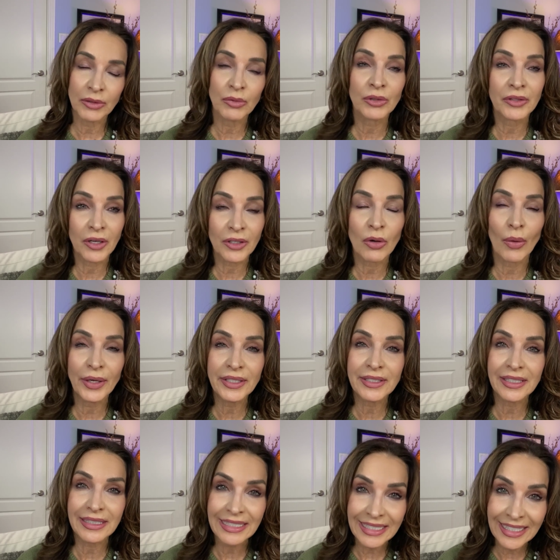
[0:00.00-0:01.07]
they're going
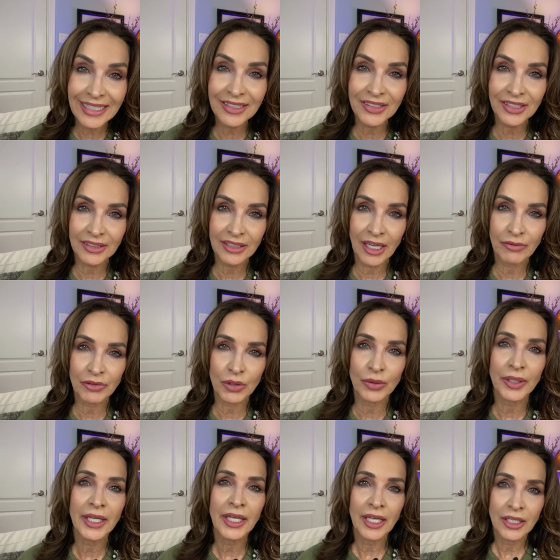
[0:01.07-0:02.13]
to need to love you
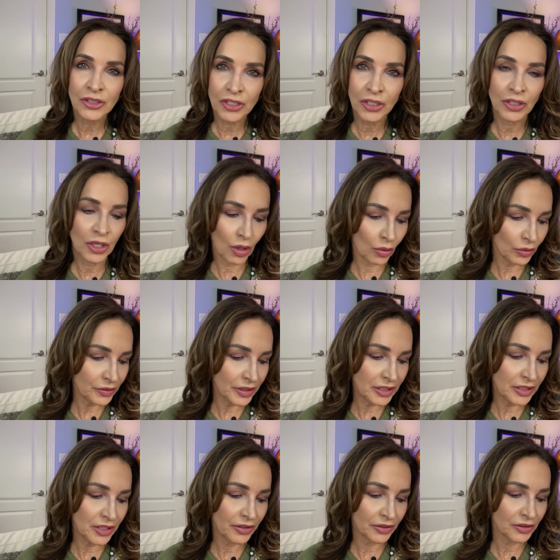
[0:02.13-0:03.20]
to go the
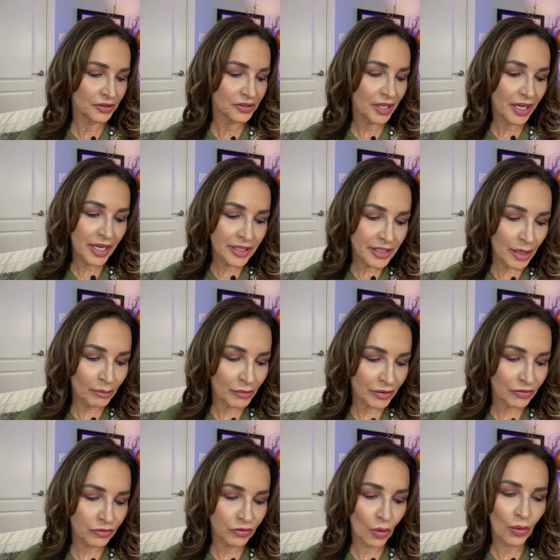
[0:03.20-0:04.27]
years number
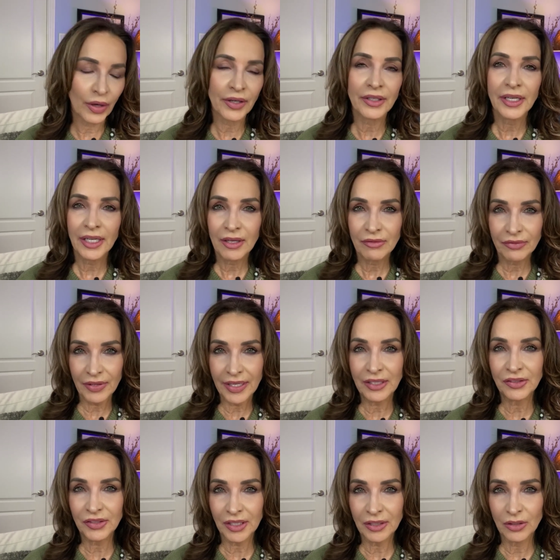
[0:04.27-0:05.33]
4
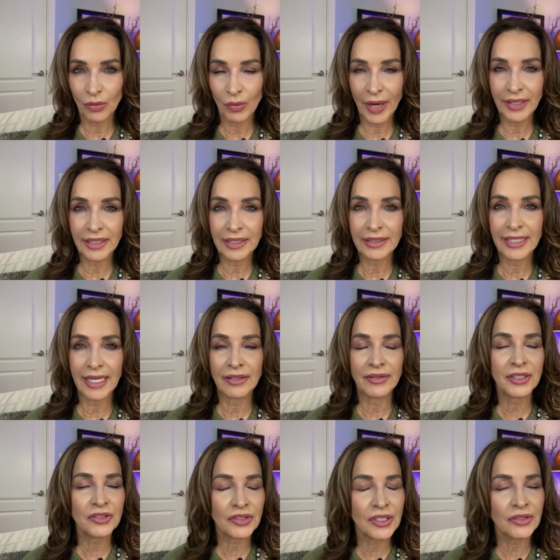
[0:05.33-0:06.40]
facing the wedding day
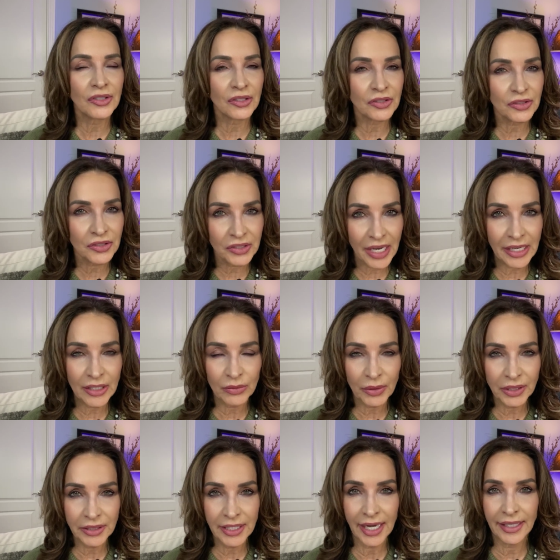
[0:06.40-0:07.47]
this is a
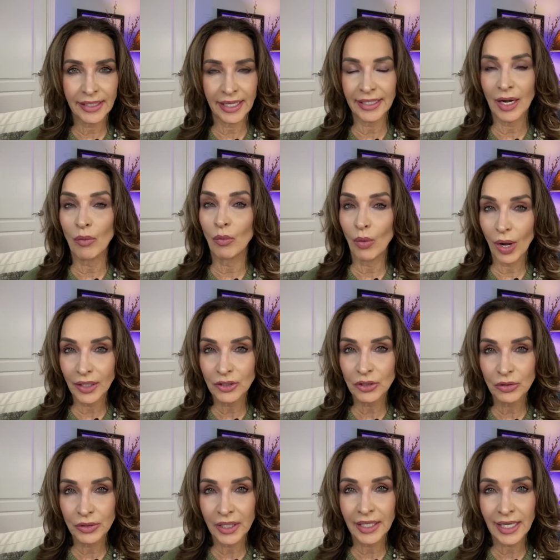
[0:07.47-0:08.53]
sacred day and i want
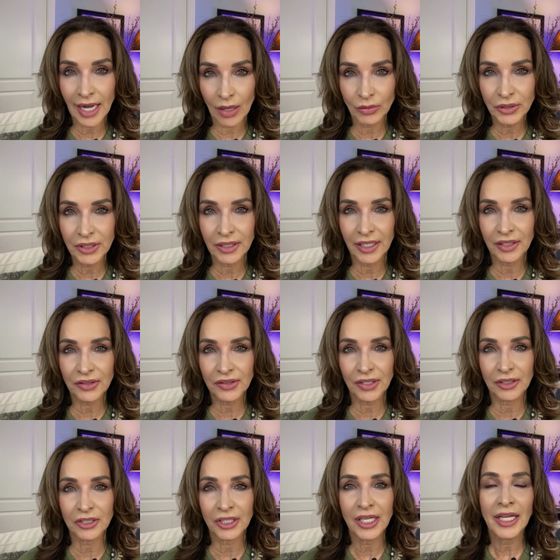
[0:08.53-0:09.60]
you to count it as
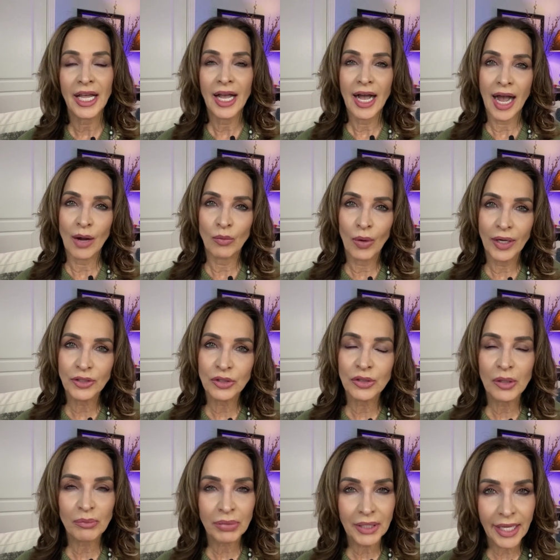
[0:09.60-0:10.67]
such I want you
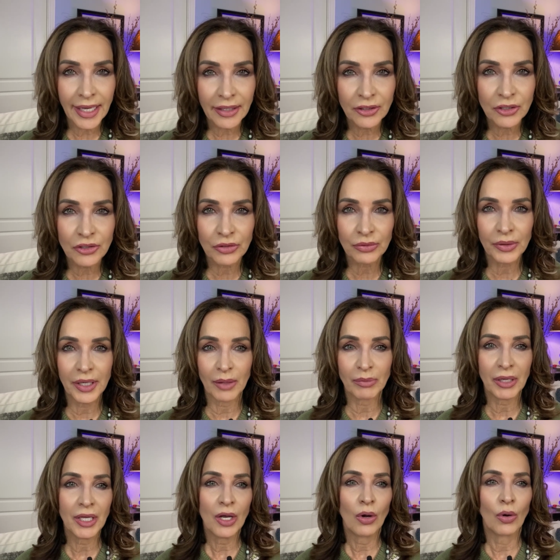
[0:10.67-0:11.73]
to plan a
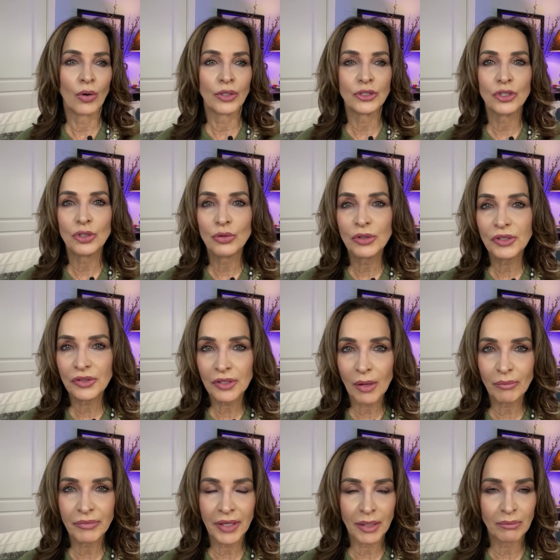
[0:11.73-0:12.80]
trip or do
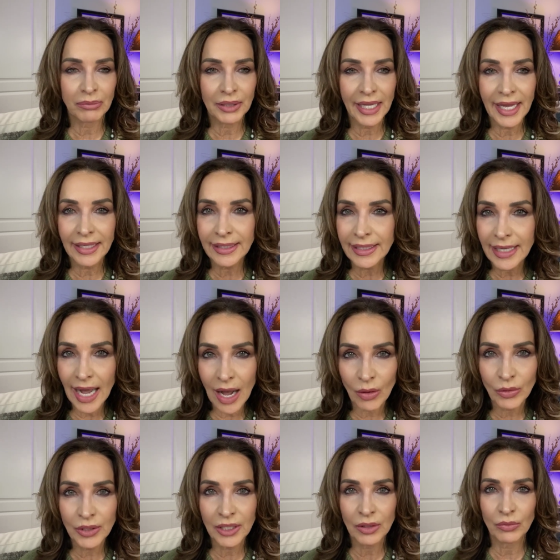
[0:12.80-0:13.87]
something, plan an
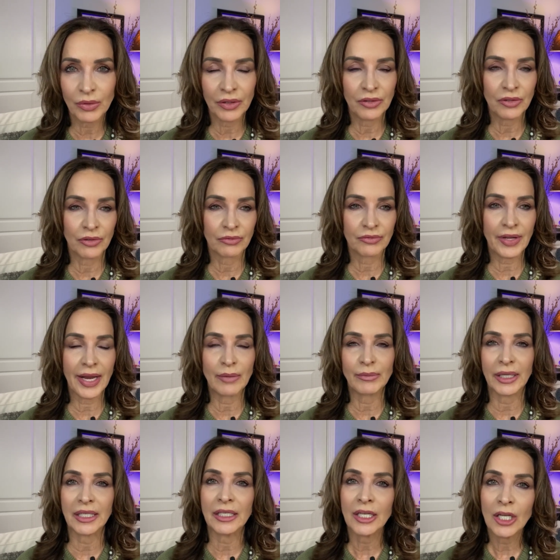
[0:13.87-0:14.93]
outing with your family.